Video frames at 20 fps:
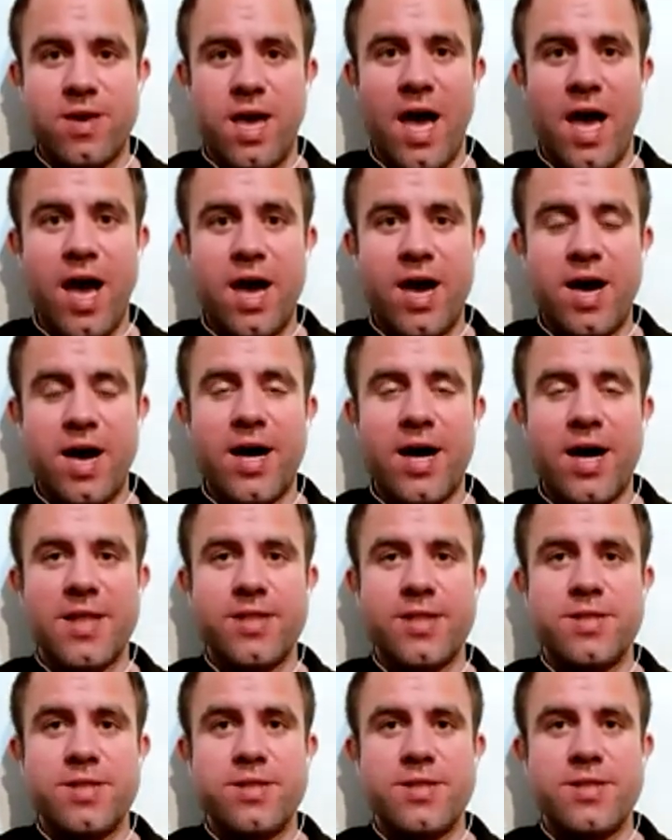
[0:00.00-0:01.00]

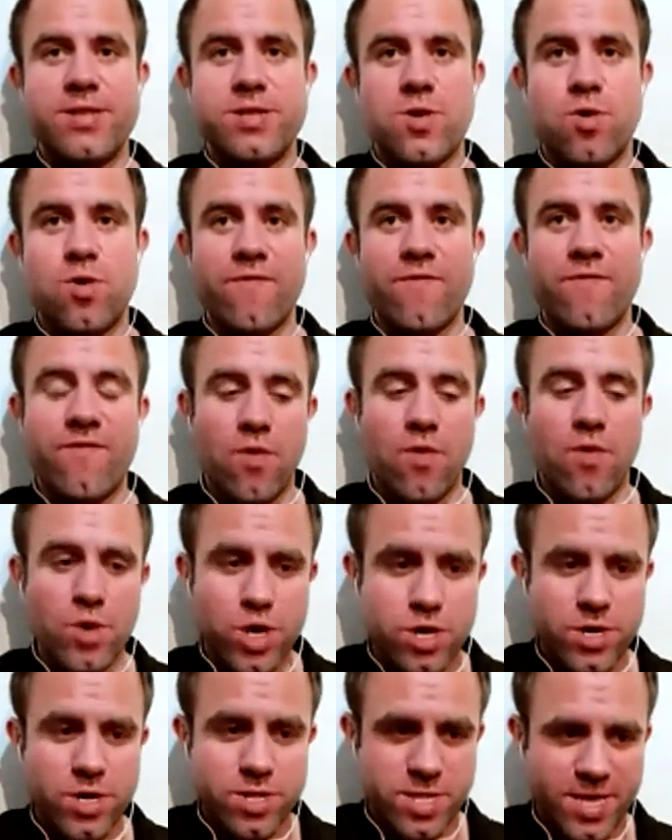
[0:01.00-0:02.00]
And
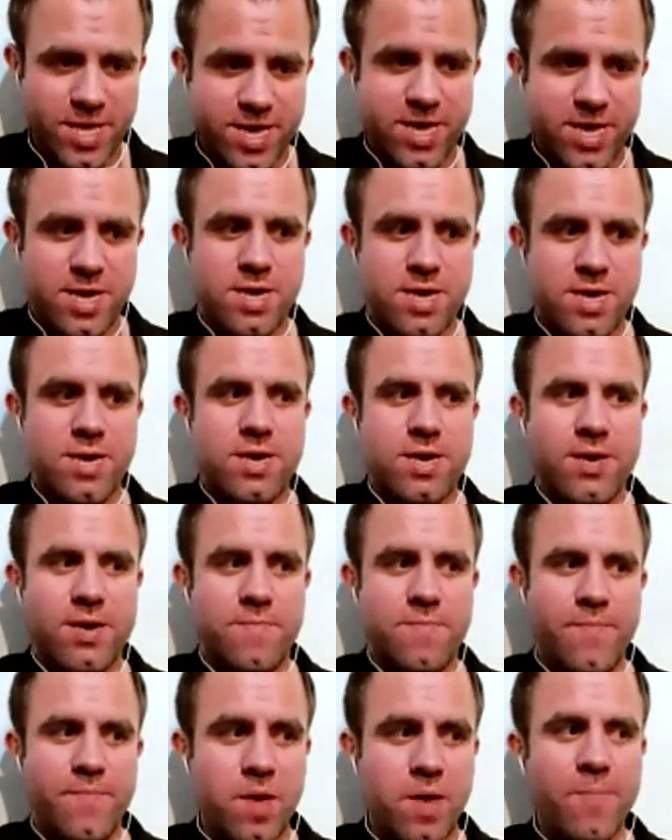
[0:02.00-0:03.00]
unfortunately,
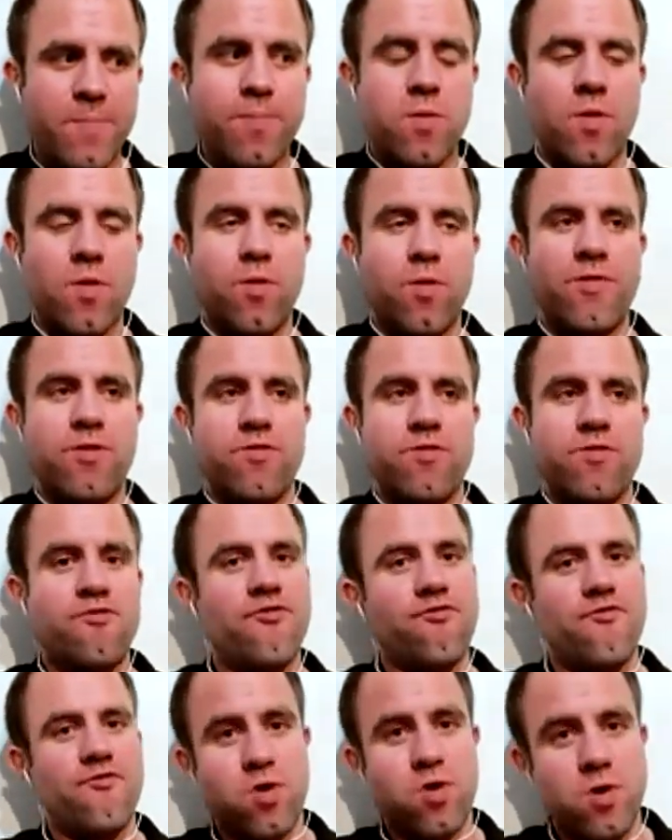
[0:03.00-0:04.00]
people that
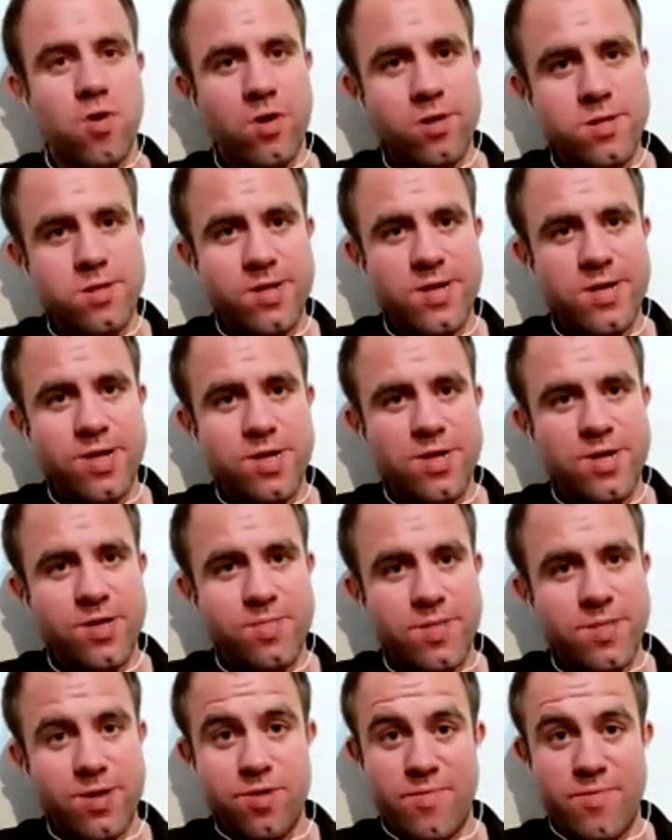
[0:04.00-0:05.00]
struggle,
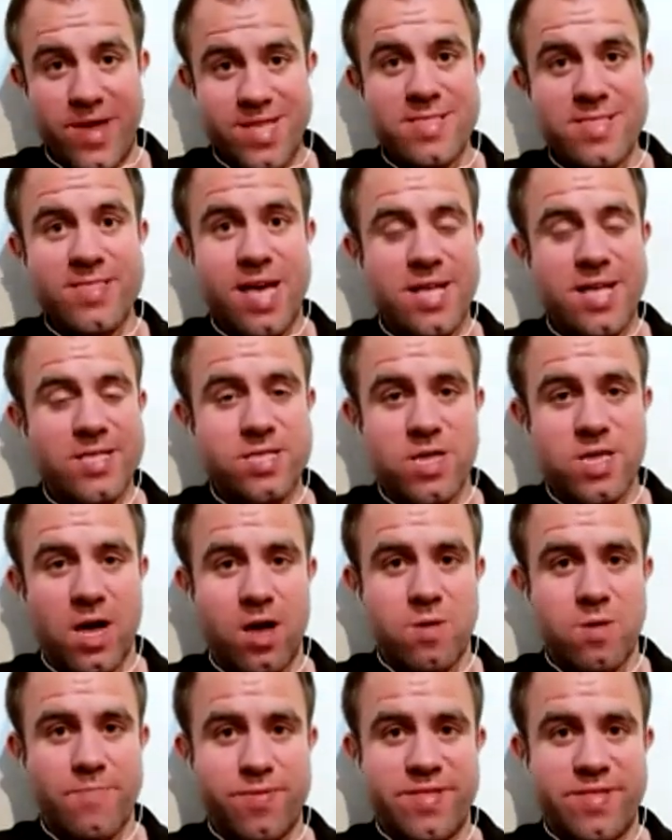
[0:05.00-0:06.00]
that are in that
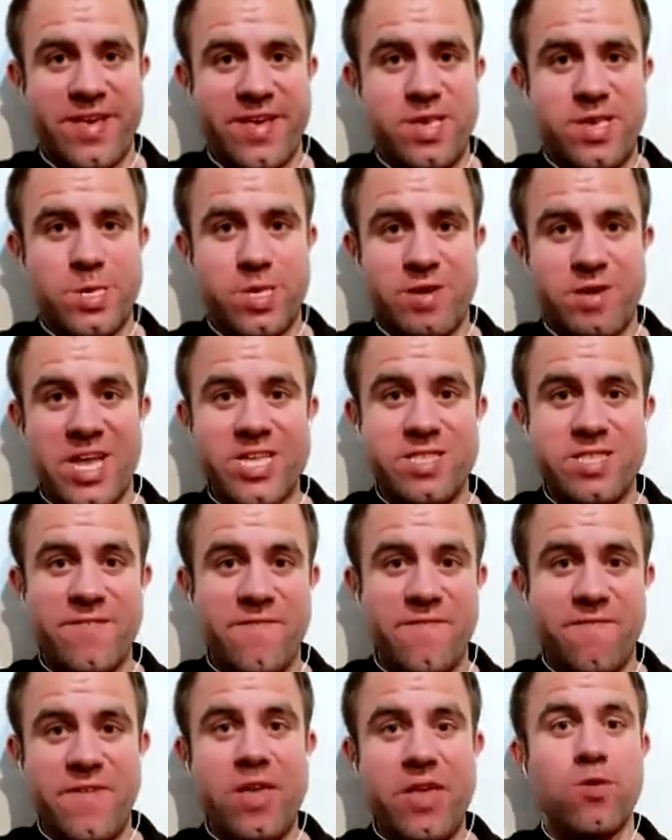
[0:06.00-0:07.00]
dark place, they actually
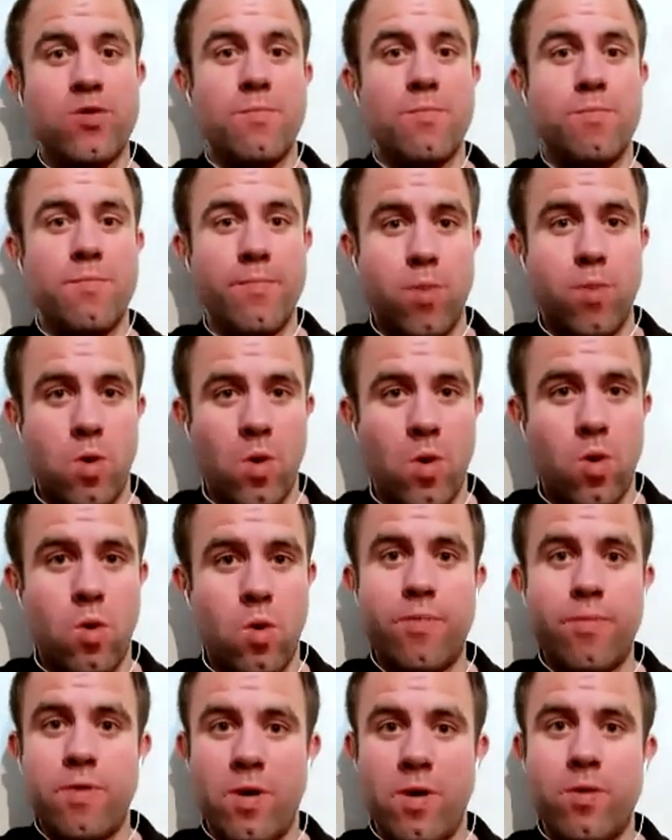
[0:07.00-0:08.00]
feel more
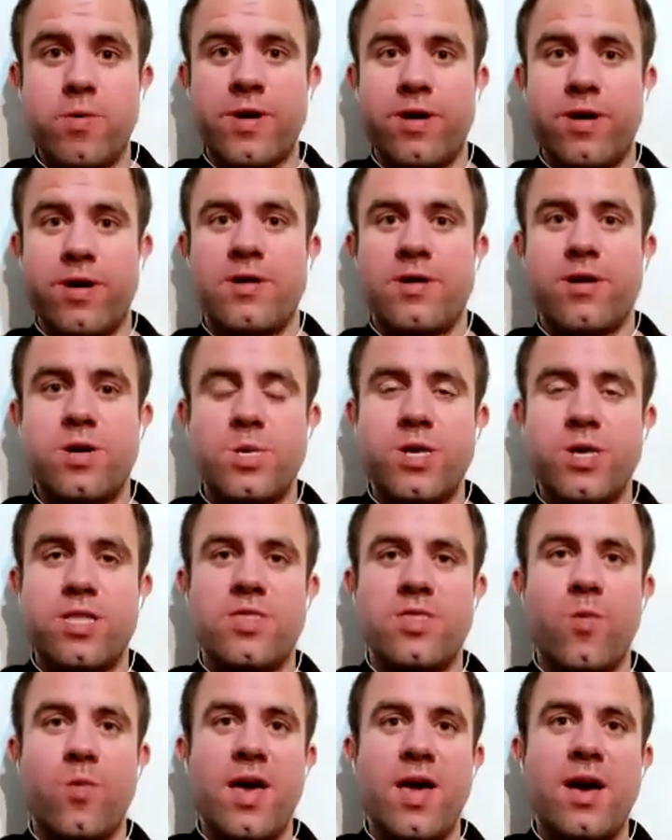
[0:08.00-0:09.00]
broken. Because the
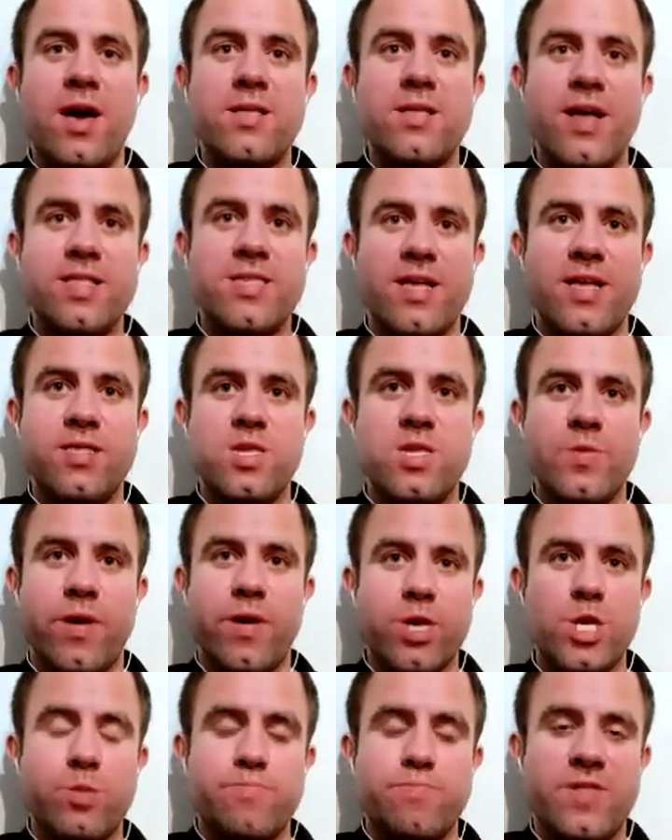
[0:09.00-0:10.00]
way I tend to
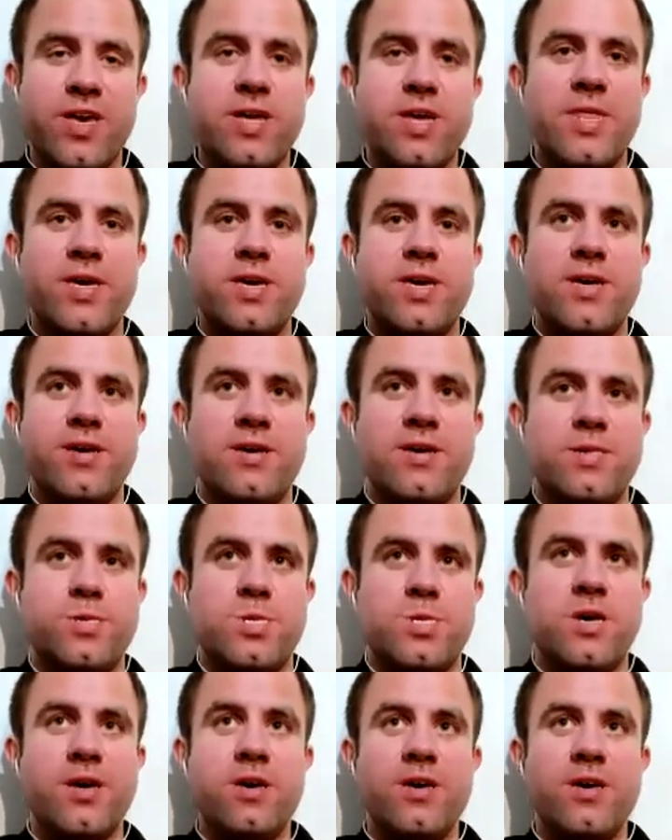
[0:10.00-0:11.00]
explain it is,
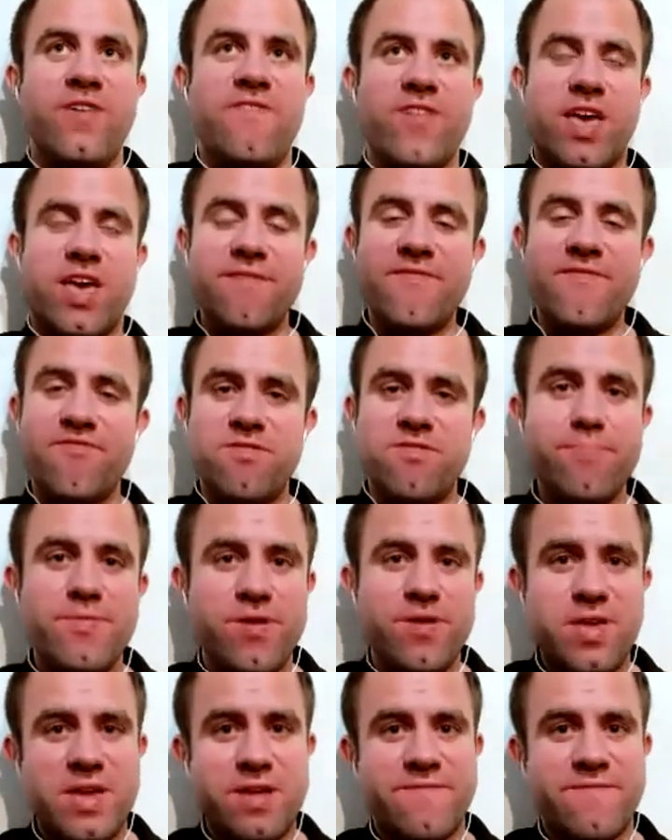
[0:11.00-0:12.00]
if you give
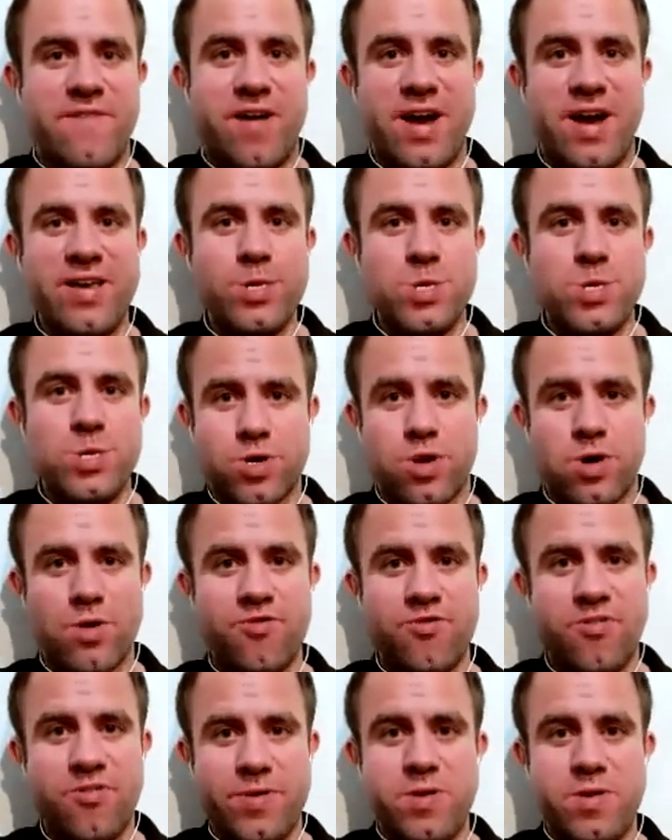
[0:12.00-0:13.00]
somebody advice, you're
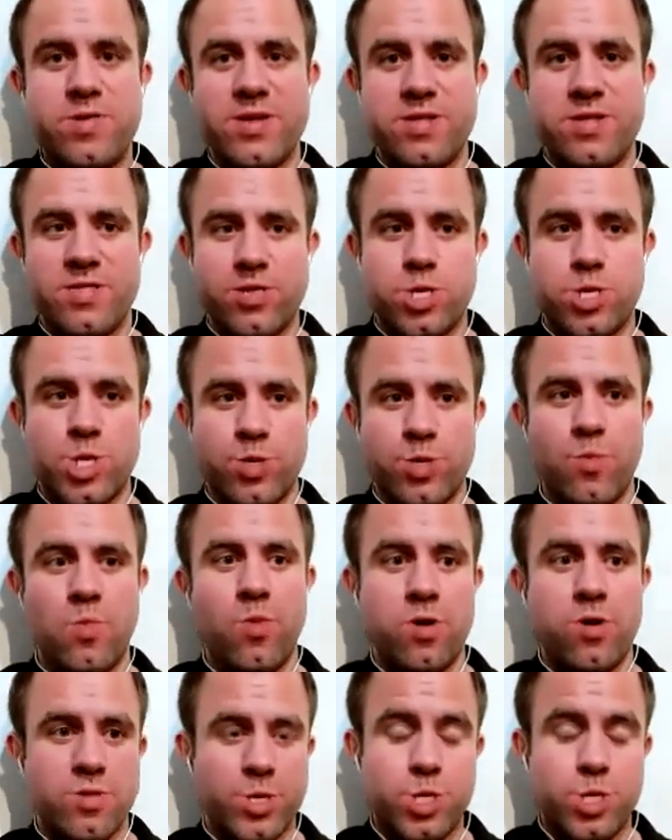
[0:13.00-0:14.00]
contributing to
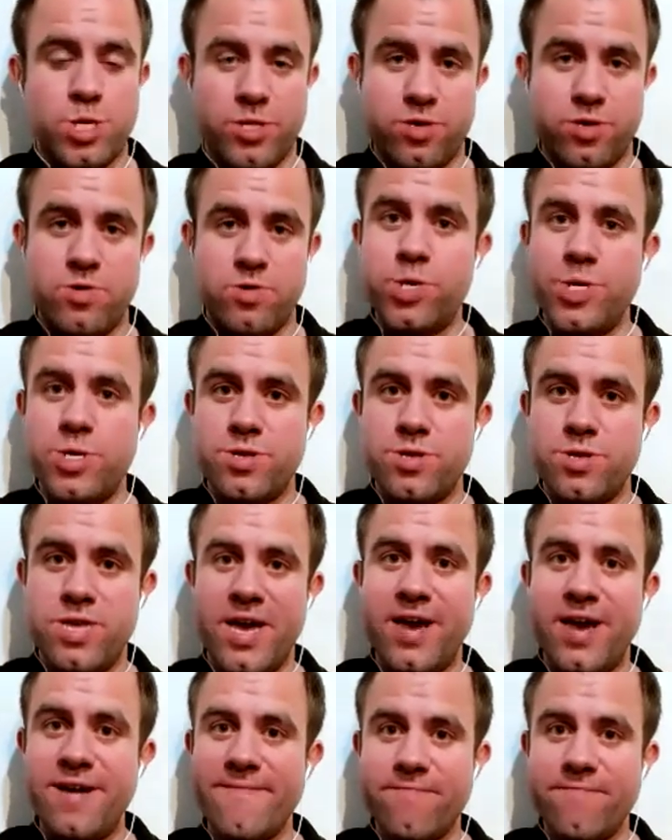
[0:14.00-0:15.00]
someone's solution,
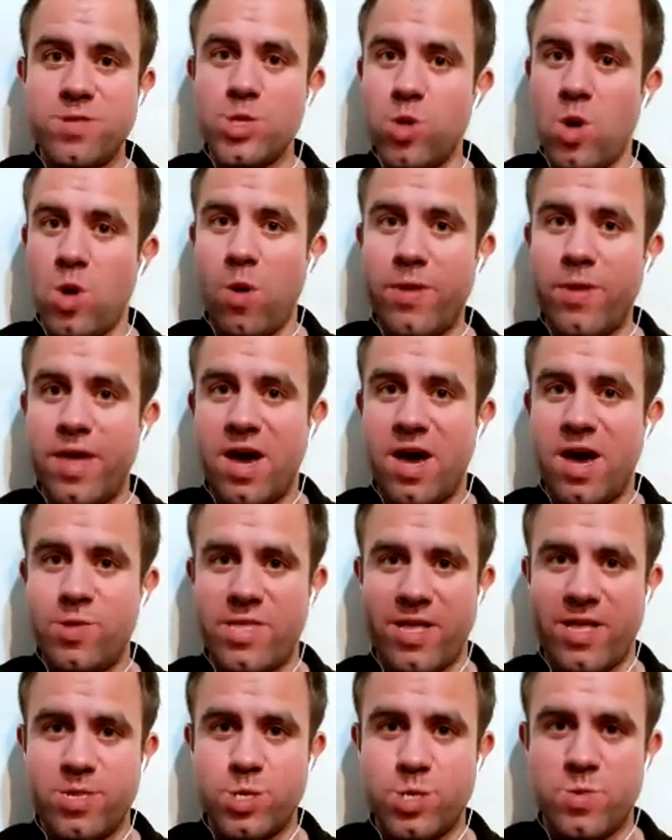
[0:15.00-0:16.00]
yeah? It's normally how it
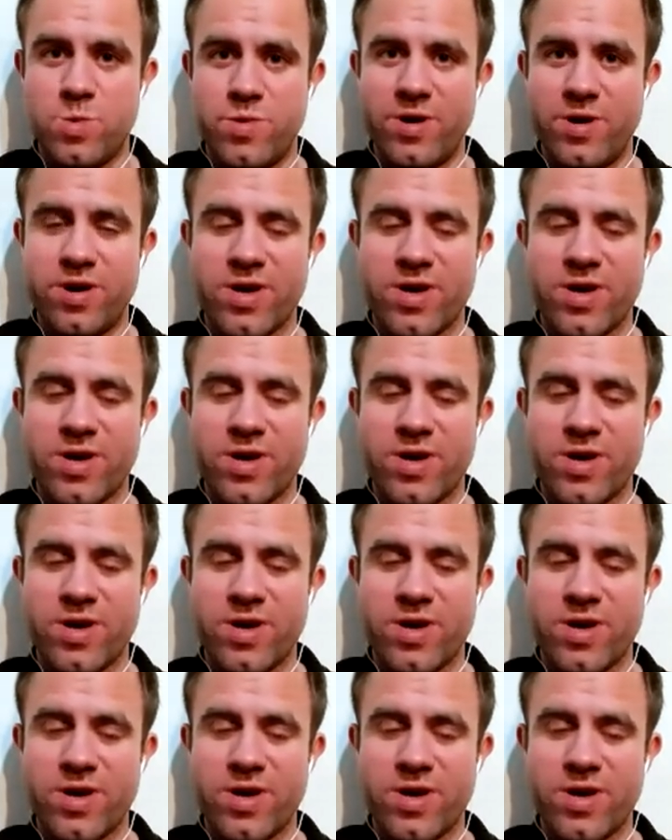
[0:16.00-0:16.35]
tends to work.